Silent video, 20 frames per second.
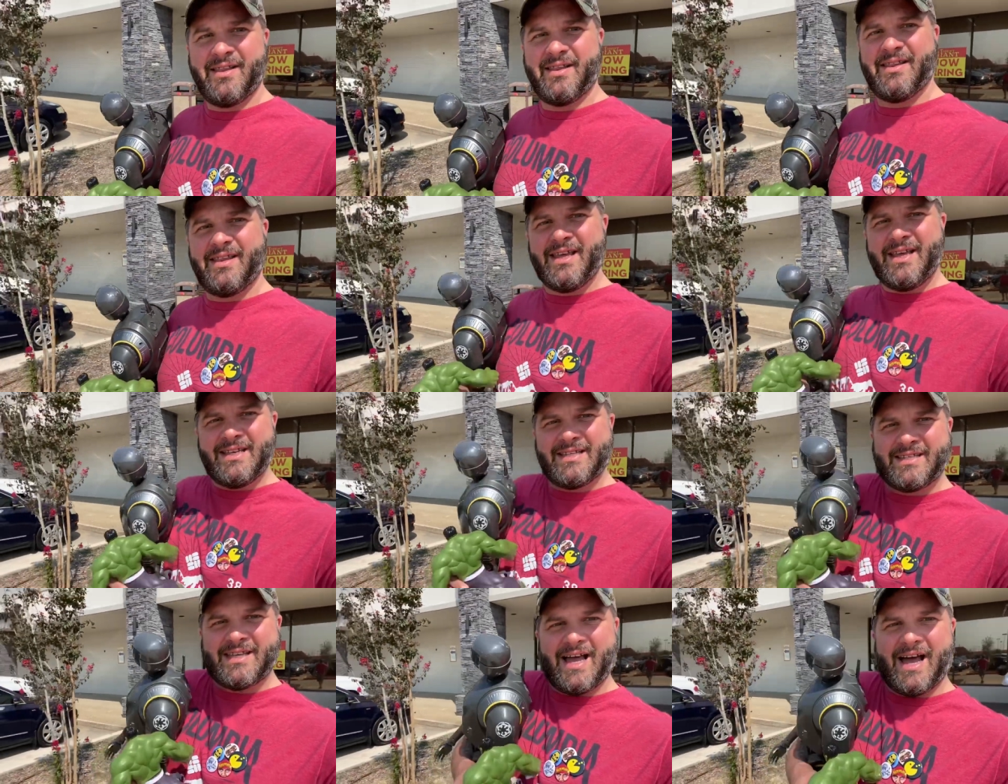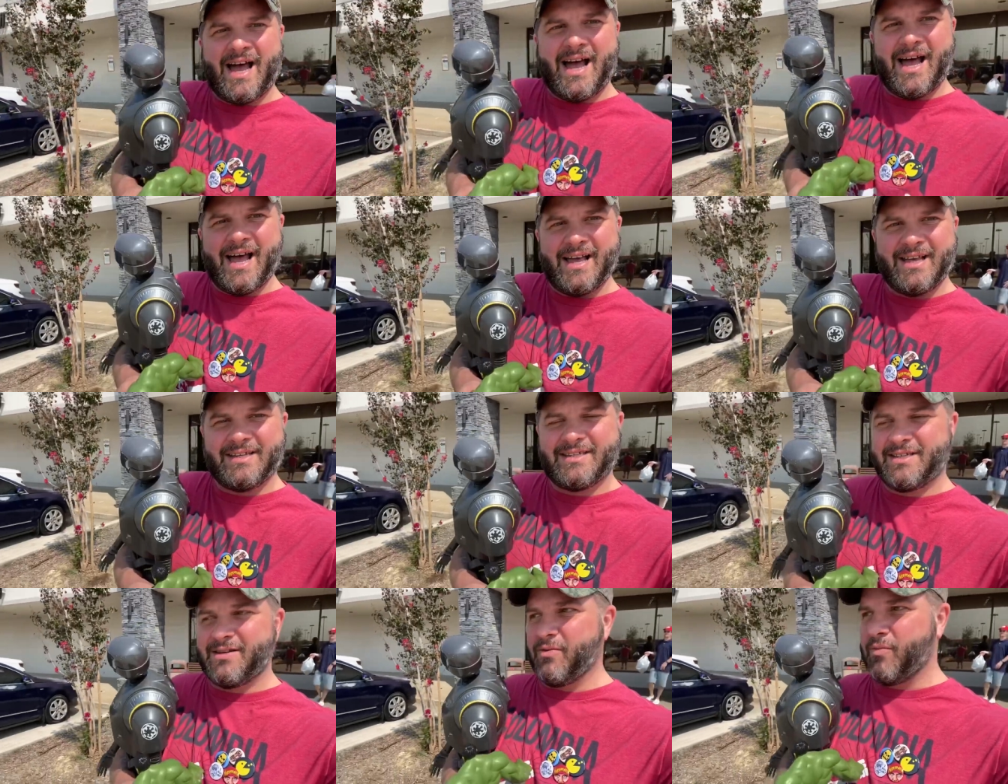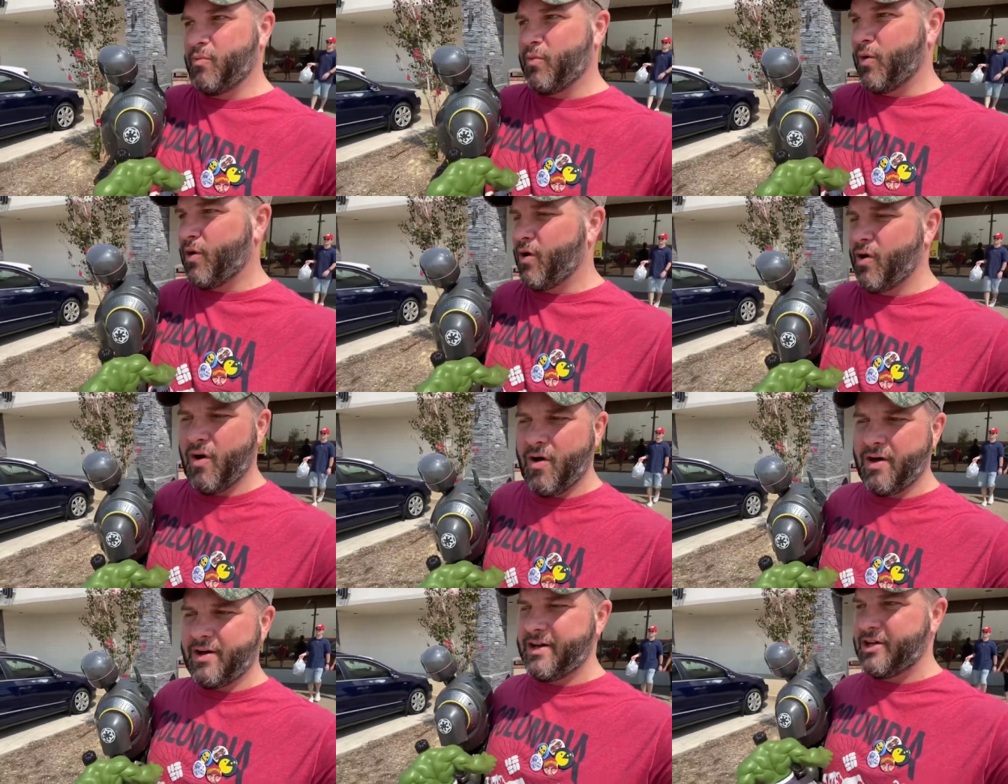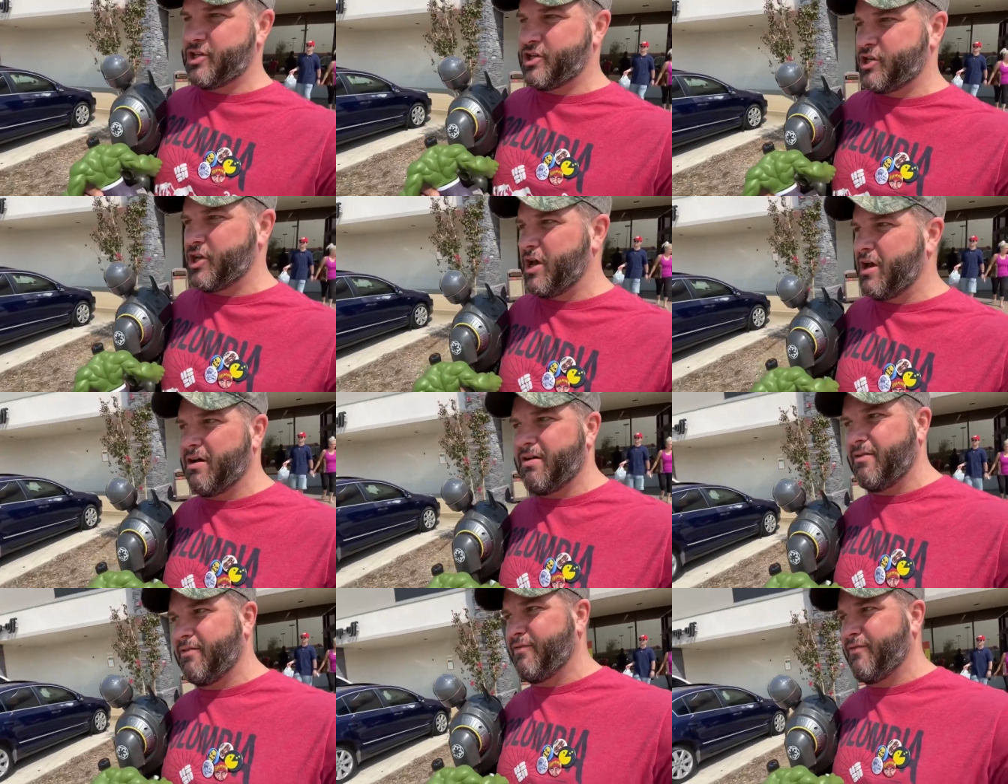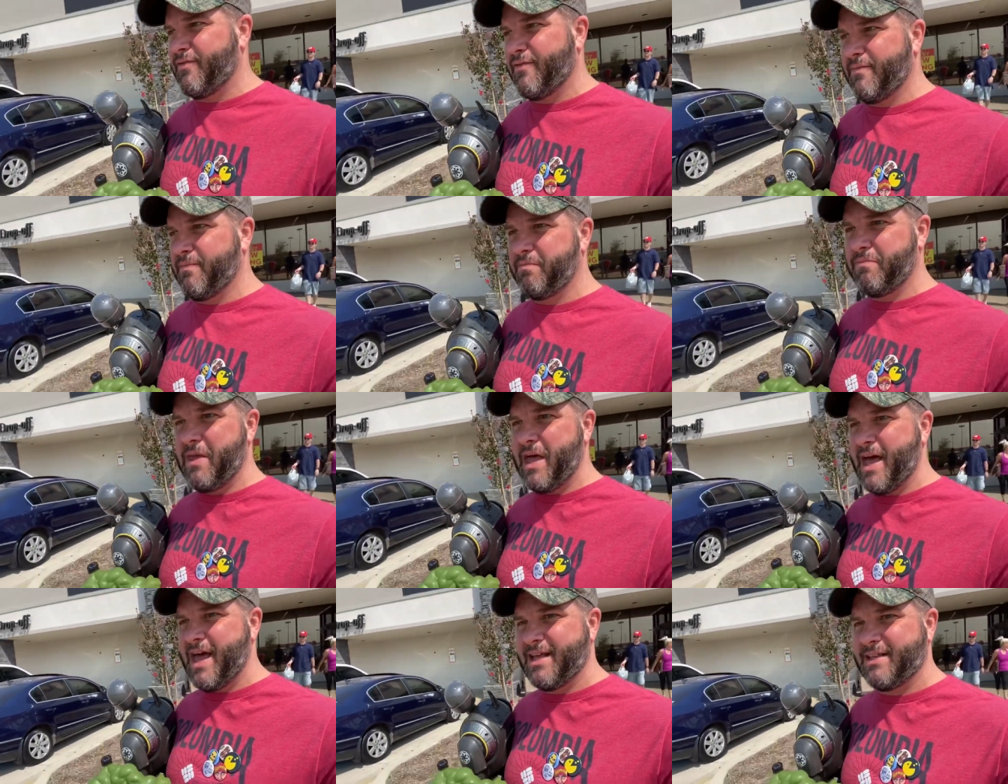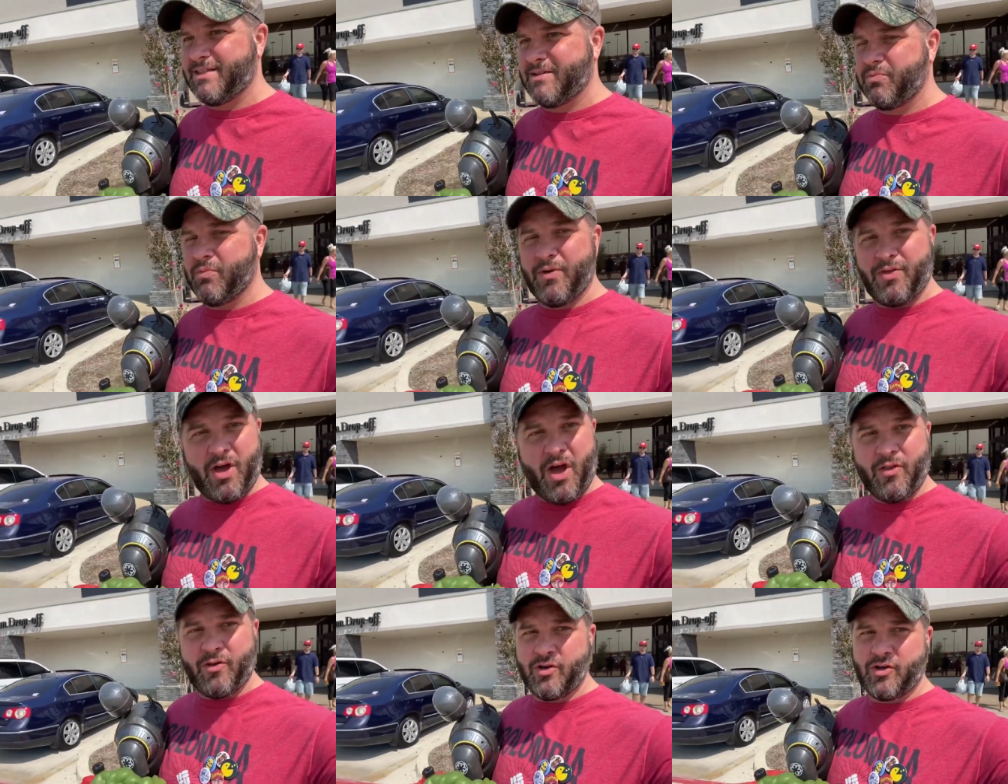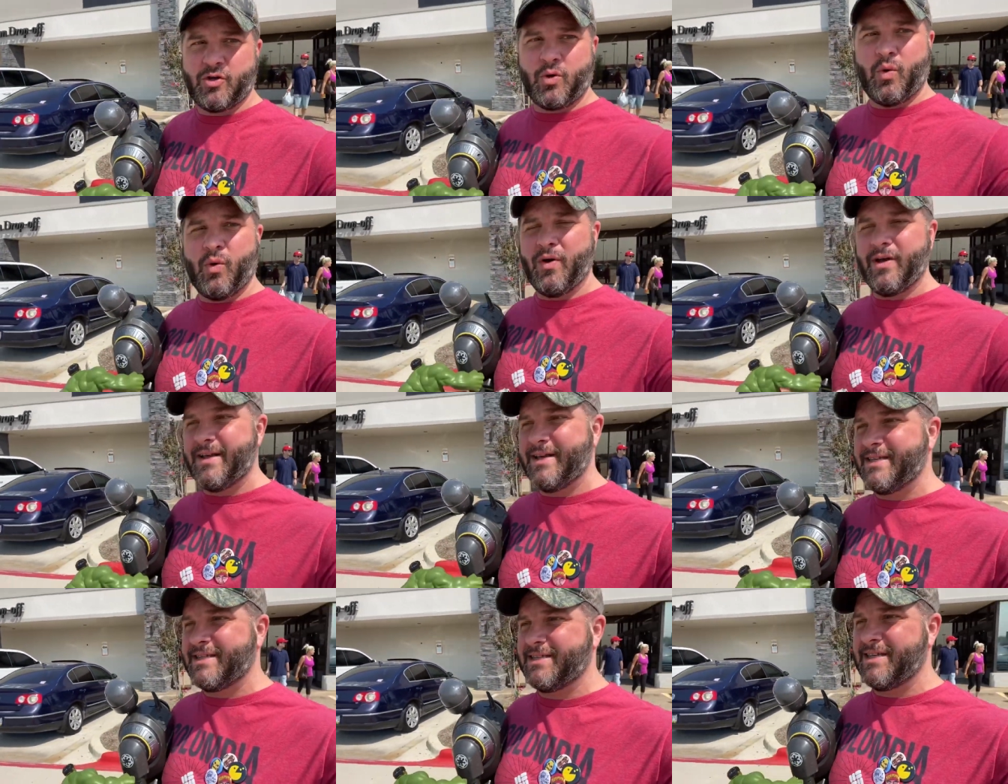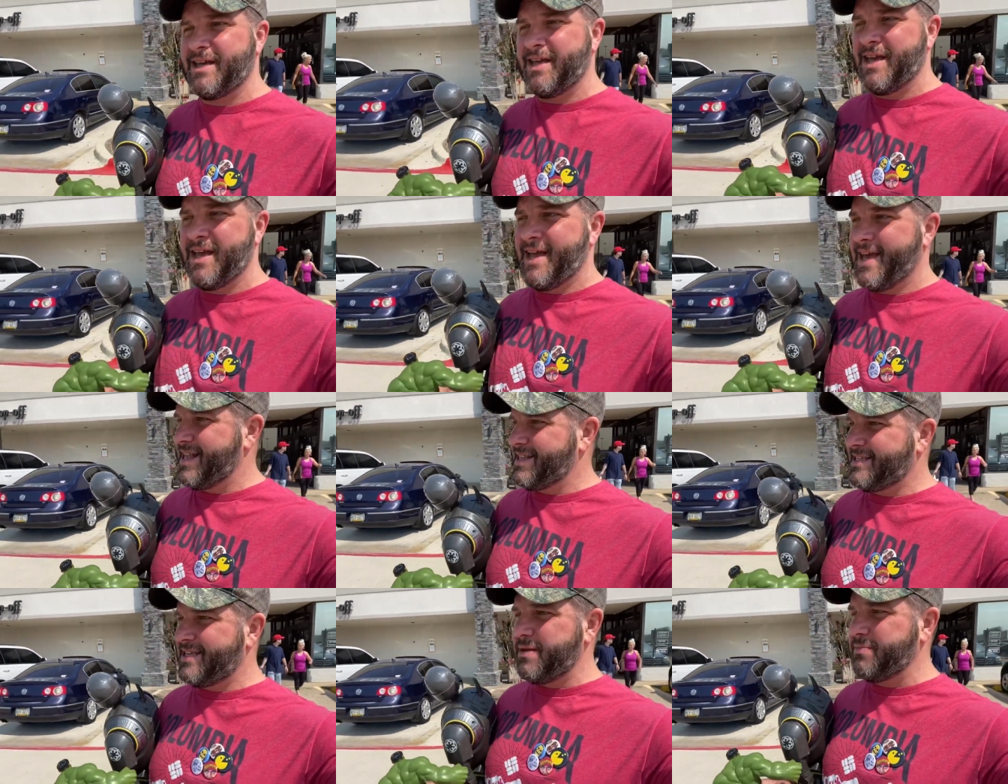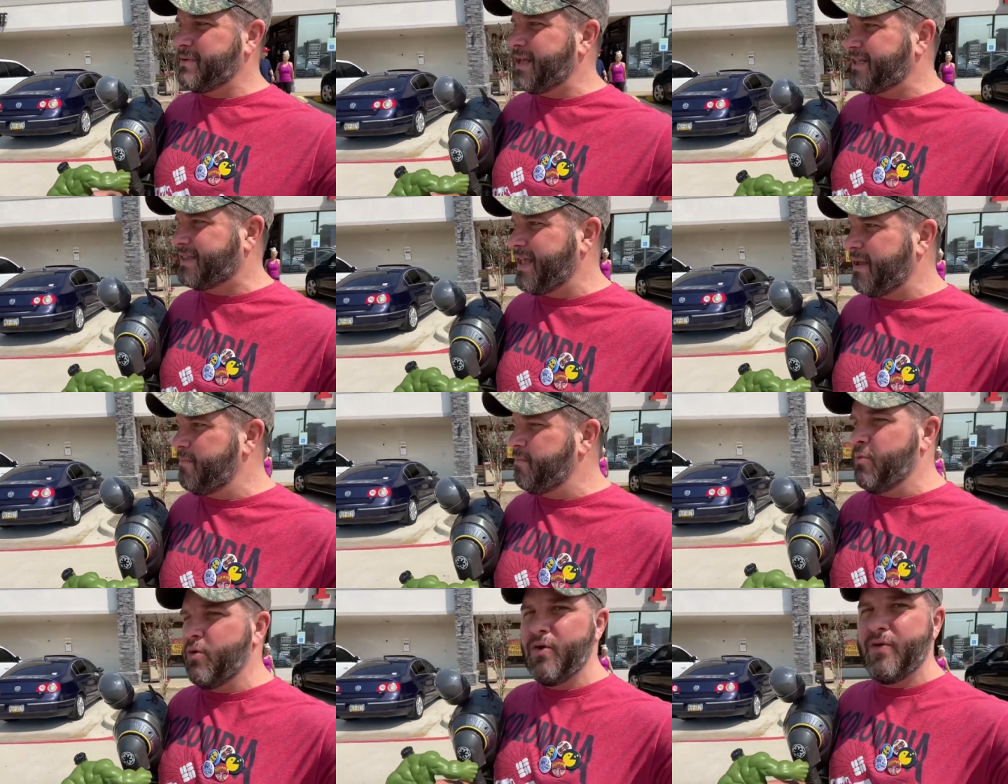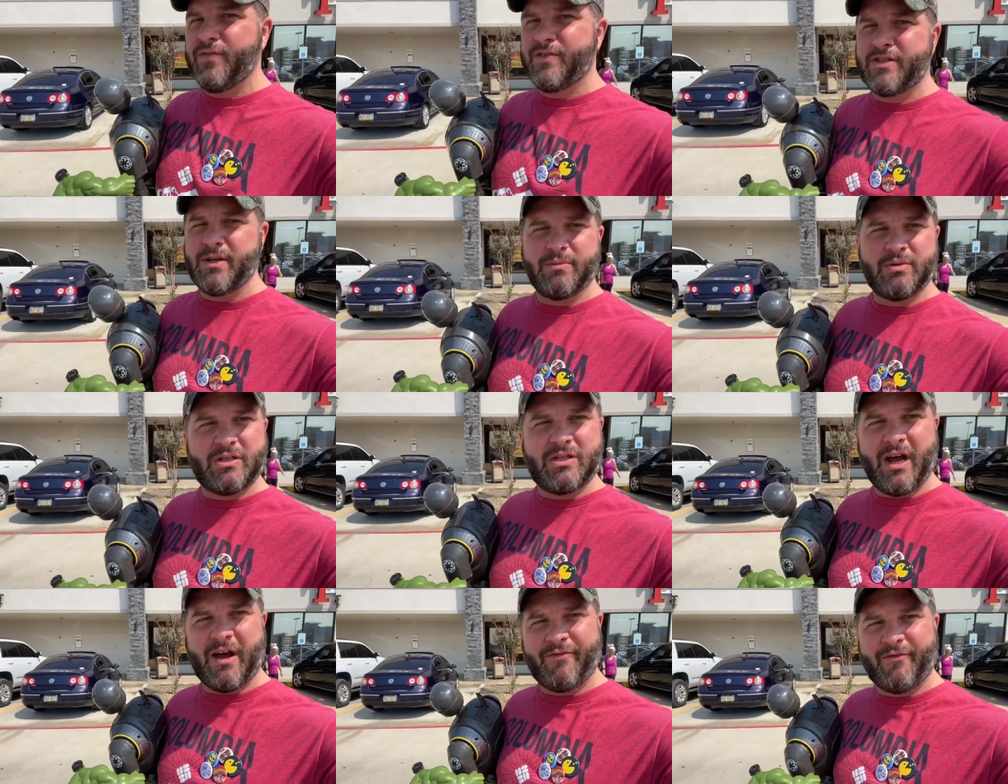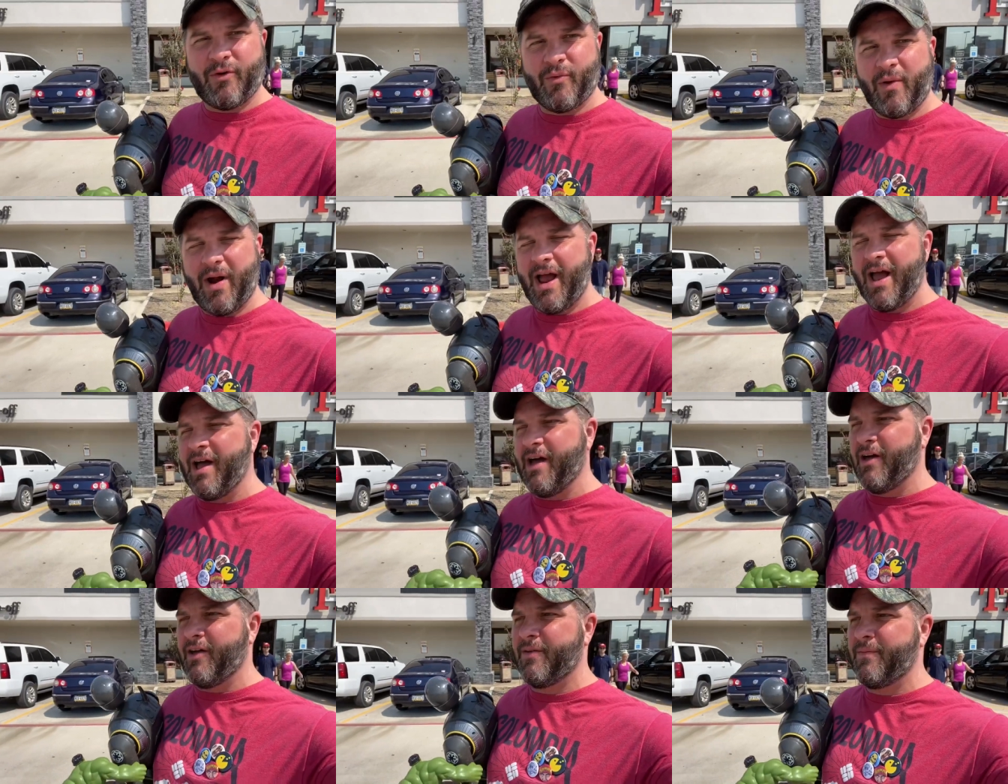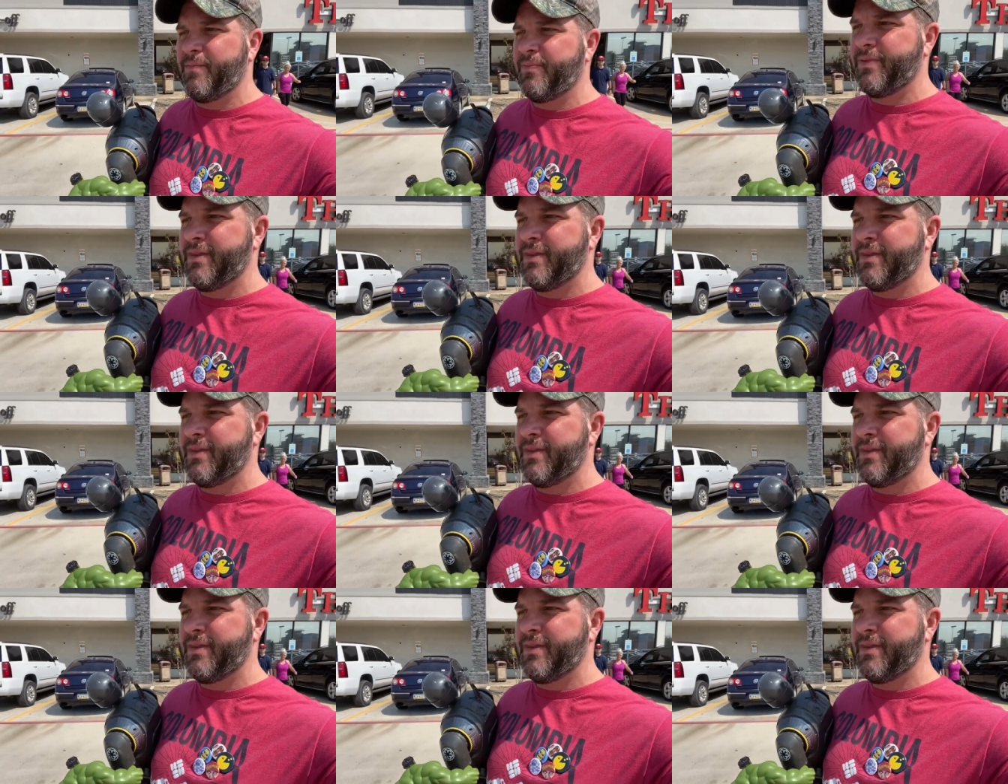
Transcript: These guys were on a shelf that with other toys, it seemed like they moved some stuff around